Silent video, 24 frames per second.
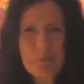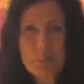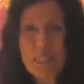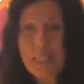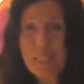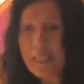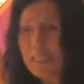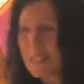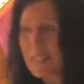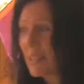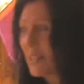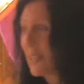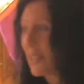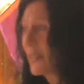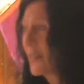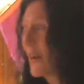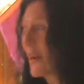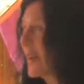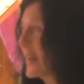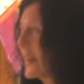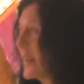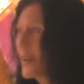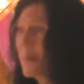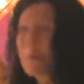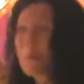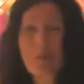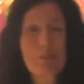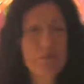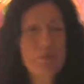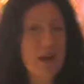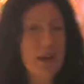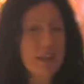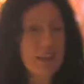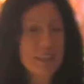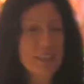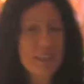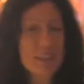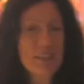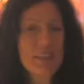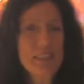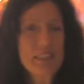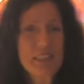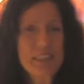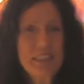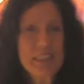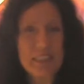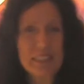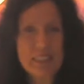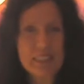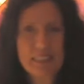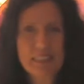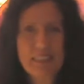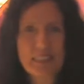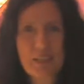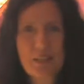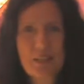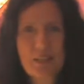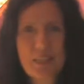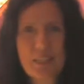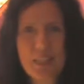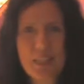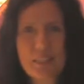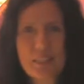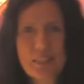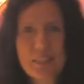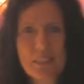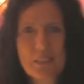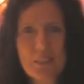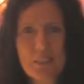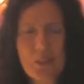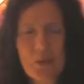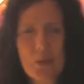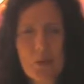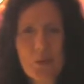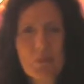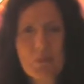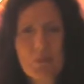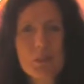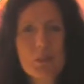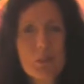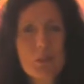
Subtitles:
And here I am in Bali, in our secondary home in